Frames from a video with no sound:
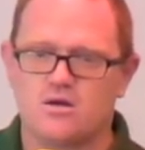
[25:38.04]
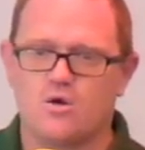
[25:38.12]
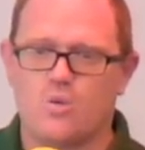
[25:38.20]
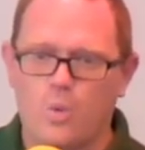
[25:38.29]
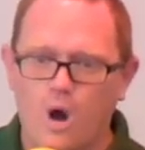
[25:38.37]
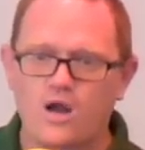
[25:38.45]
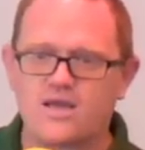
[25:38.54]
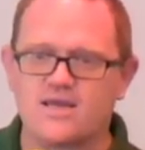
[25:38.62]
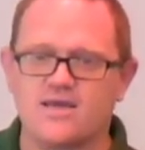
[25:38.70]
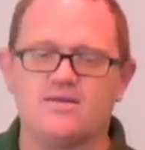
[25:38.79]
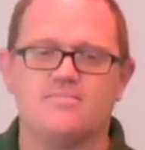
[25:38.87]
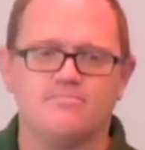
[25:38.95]
Walk in
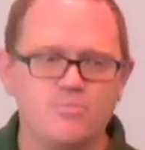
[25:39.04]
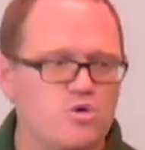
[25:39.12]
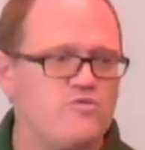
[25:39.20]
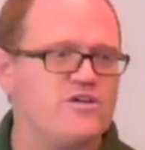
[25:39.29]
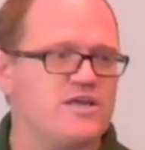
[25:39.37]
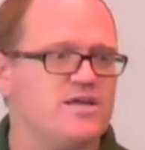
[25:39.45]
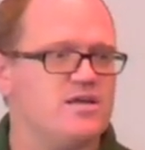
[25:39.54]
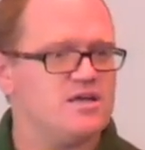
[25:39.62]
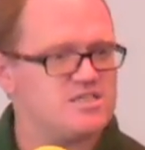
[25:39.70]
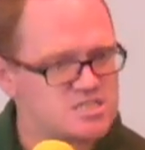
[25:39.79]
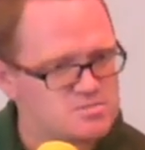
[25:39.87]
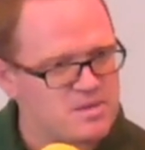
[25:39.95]
it, move in it,
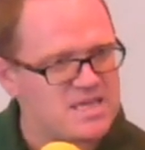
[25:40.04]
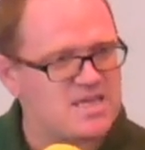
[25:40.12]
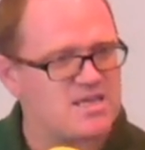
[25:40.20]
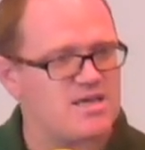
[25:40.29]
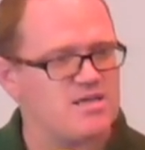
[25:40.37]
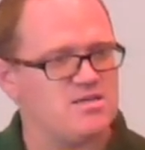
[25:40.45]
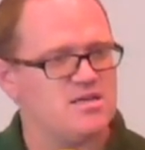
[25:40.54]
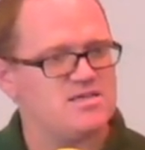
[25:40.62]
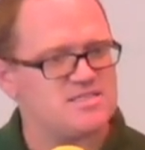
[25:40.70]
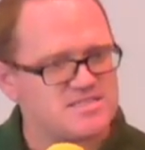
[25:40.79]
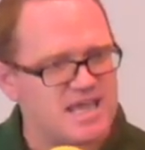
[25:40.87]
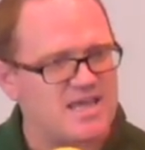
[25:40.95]
speak in it,
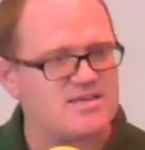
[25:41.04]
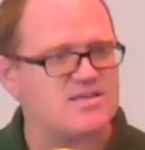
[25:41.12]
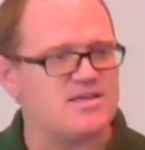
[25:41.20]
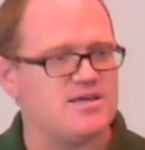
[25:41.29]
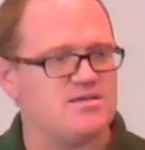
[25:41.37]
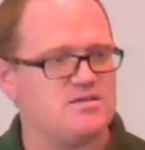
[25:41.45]
stand in it.